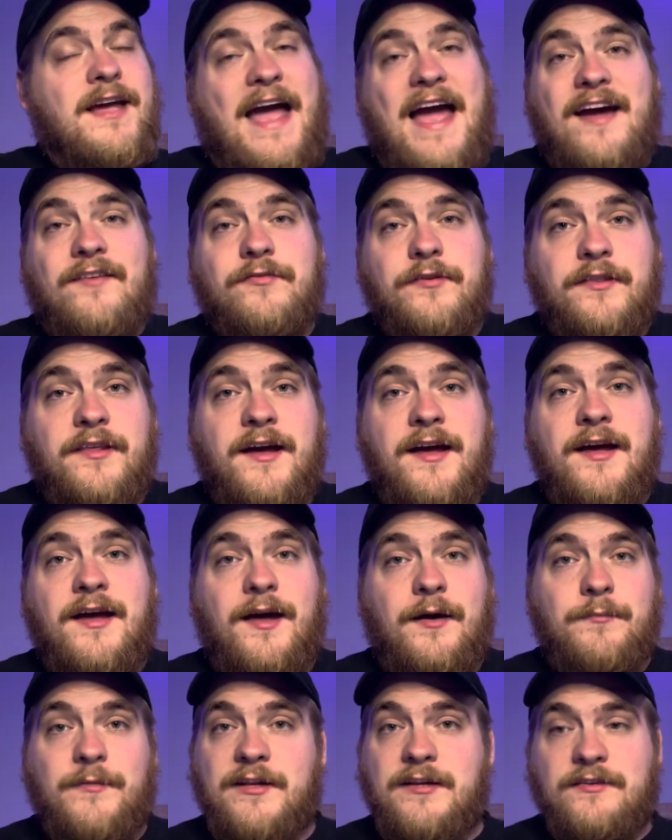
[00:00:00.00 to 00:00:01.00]
After
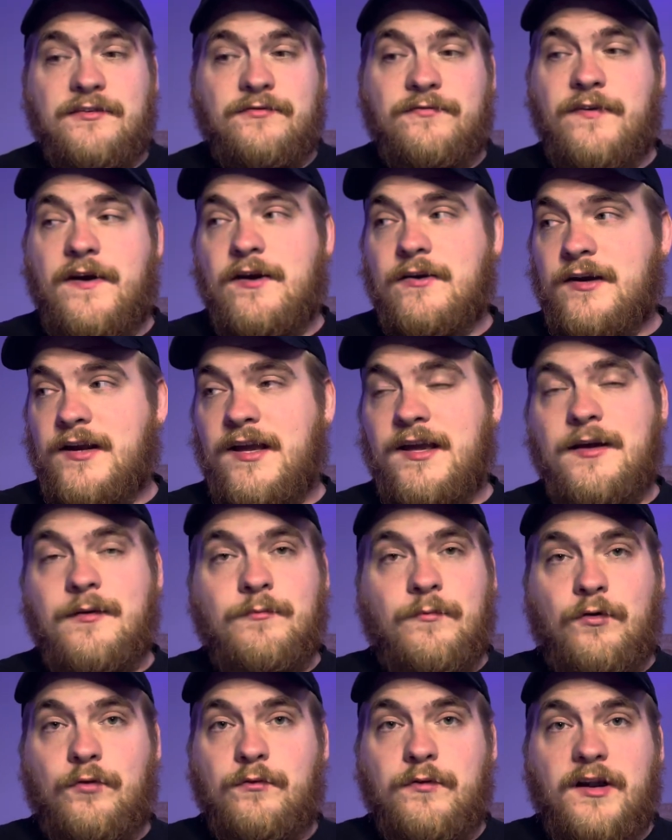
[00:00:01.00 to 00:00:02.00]
that, I mean, it's fair
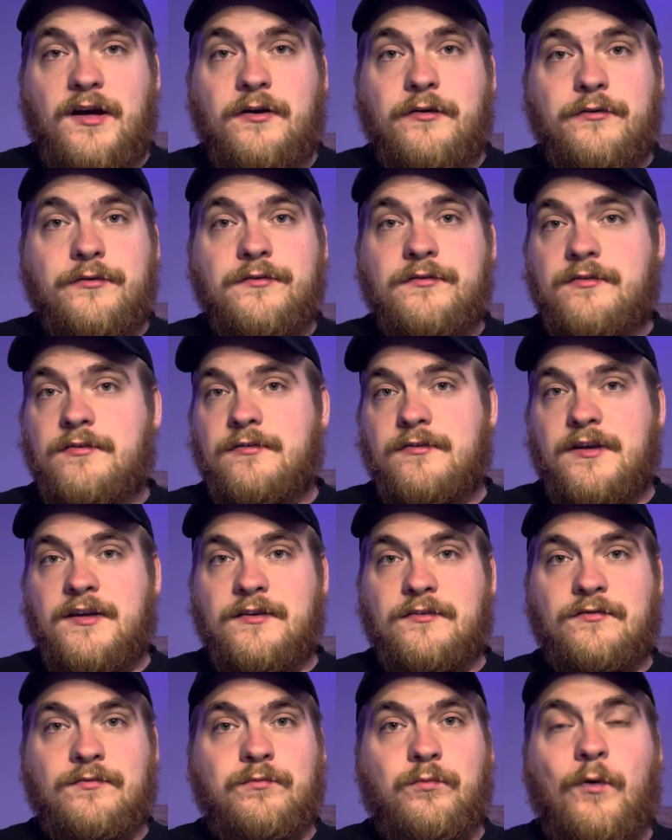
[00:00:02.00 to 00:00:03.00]
game. Who knows?
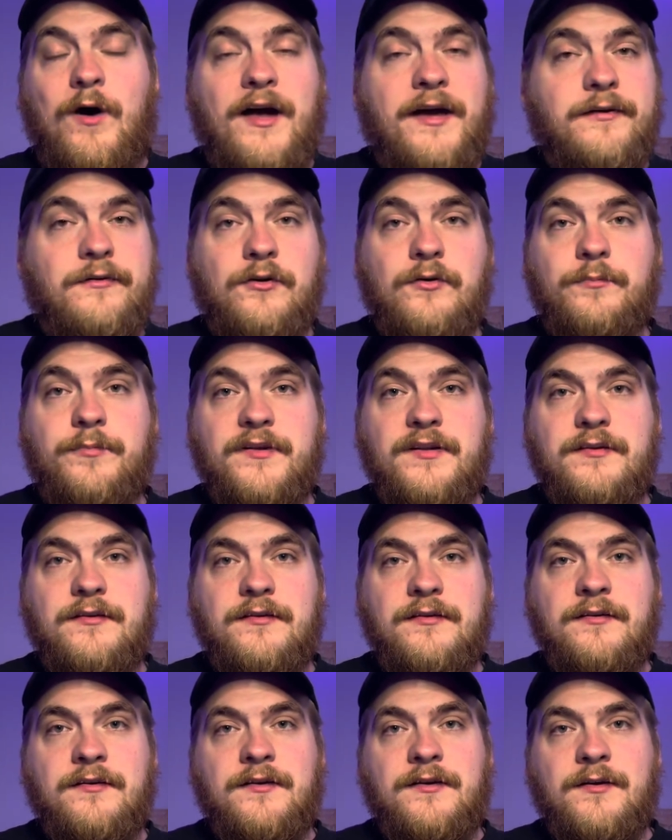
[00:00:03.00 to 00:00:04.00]
It's wide open.